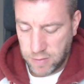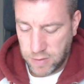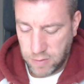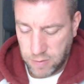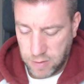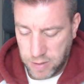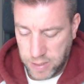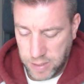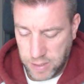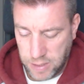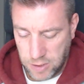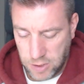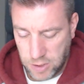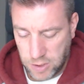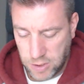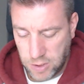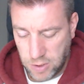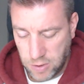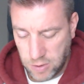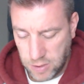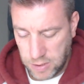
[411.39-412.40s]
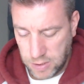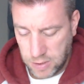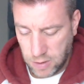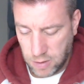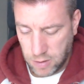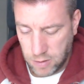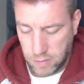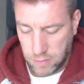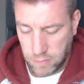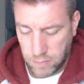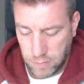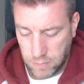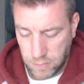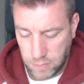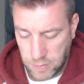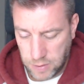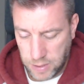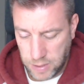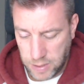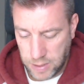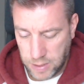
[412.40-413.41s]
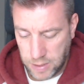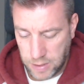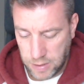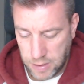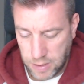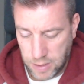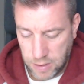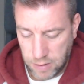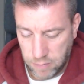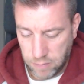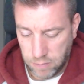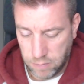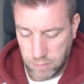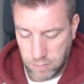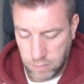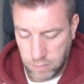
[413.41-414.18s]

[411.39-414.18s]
so I can just turn this on and then